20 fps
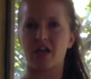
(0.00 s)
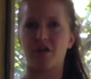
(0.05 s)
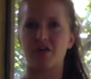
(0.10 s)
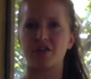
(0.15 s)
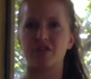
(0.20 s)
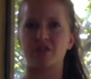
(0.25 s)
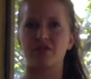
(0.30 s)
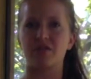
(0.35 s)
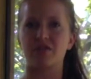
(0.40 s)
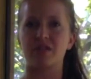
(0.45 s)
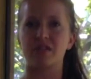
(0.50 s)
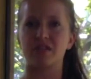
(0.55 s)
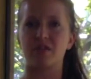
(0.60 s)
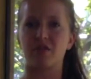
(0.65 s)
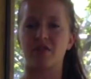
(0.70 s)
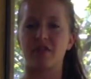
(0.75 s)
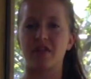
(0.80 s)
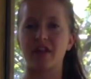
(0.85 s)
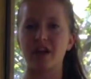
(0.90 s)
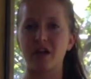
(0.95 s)
going to a
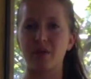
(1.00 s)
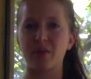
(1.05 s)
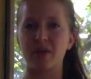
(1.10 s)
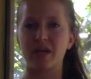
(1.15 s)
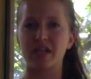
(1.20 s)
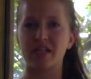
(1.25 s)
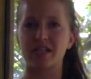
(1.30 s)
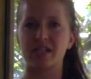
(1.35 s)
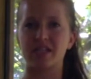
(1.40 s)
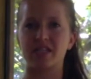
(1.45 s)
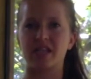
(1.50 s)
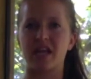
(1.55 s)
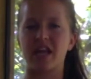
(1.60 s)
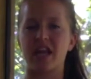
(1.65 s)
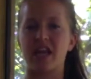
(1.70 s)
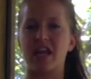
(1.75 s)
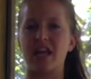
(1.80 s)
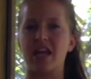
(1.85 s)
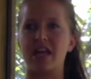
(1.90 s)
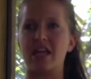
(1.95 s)
physical therapist
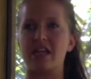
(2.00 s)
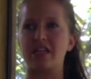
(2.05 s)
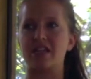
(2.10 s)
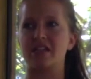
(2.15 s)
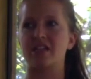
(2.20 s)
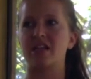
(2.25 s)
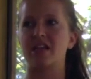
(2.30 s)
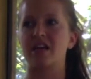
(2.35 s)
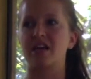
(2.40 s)
and